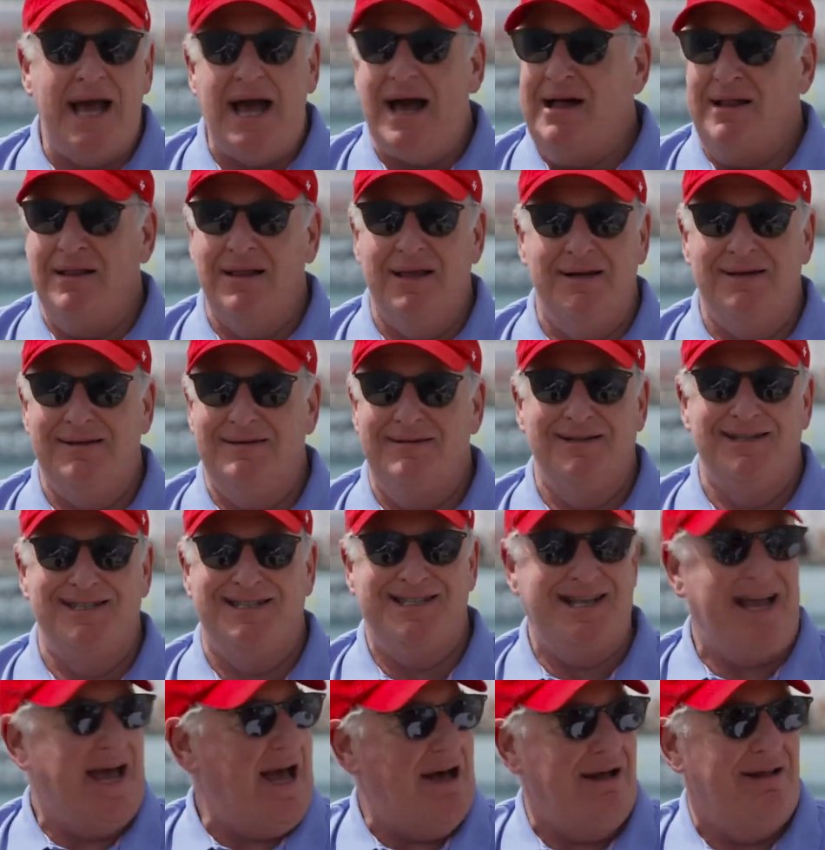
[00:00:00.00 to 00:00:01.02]
talent
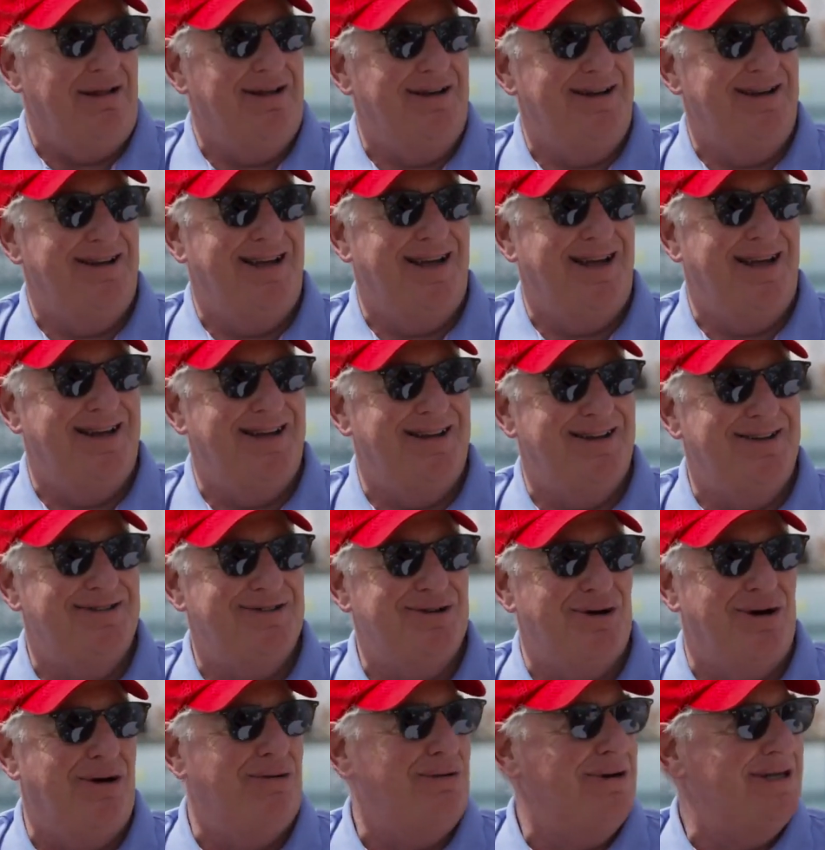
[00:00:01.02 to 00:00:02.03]
is talent. And
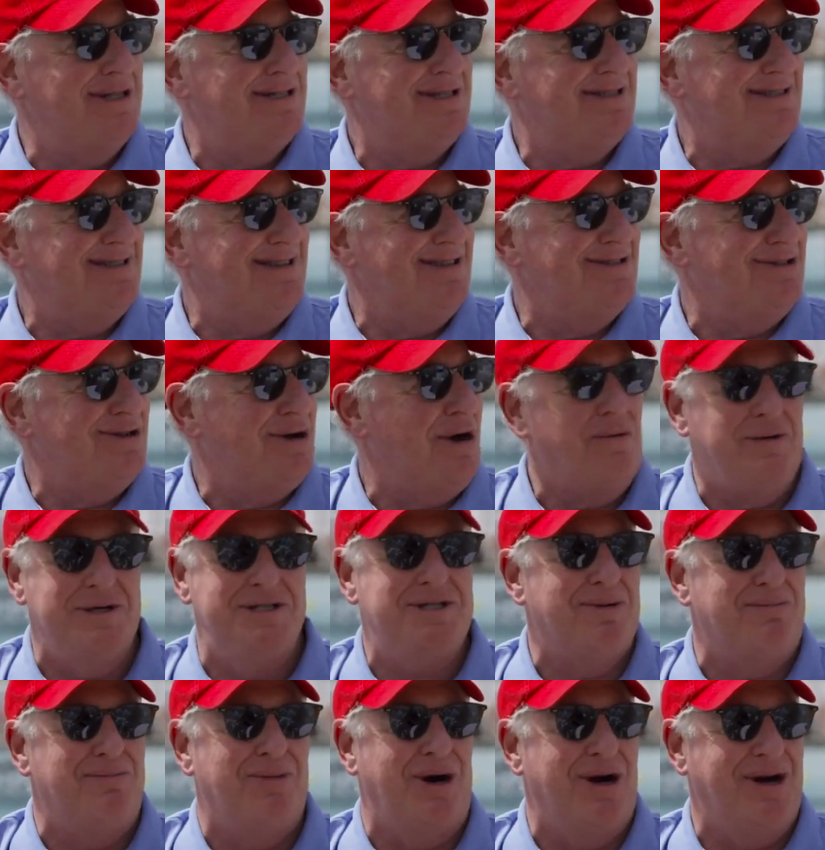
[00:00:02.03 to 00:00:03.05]
there's always there's
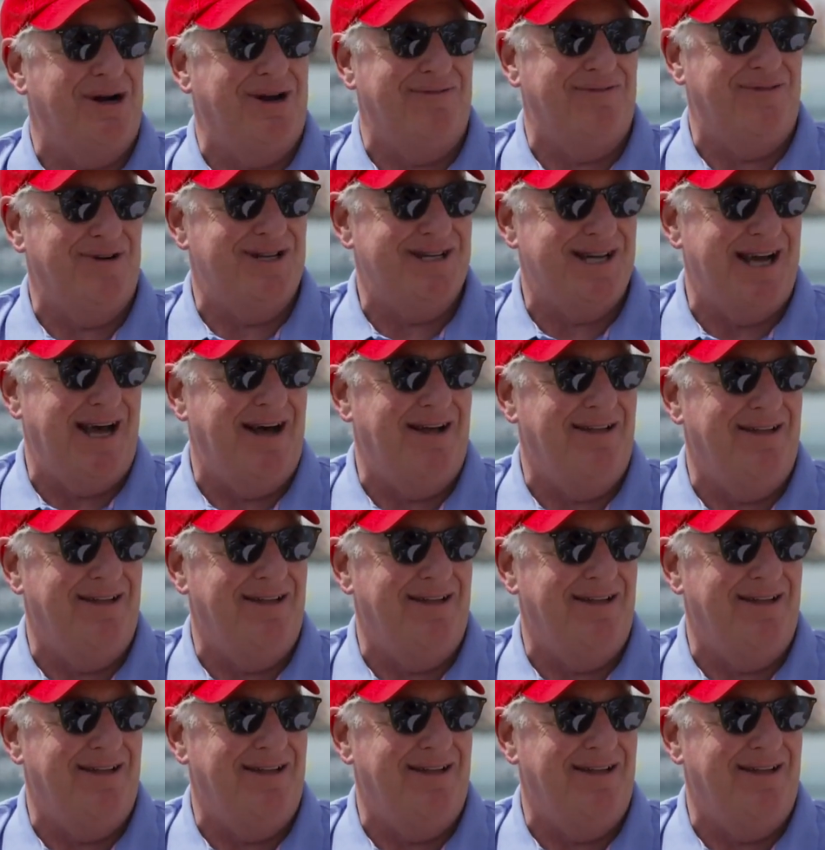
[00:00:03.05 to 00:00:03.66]
always a market for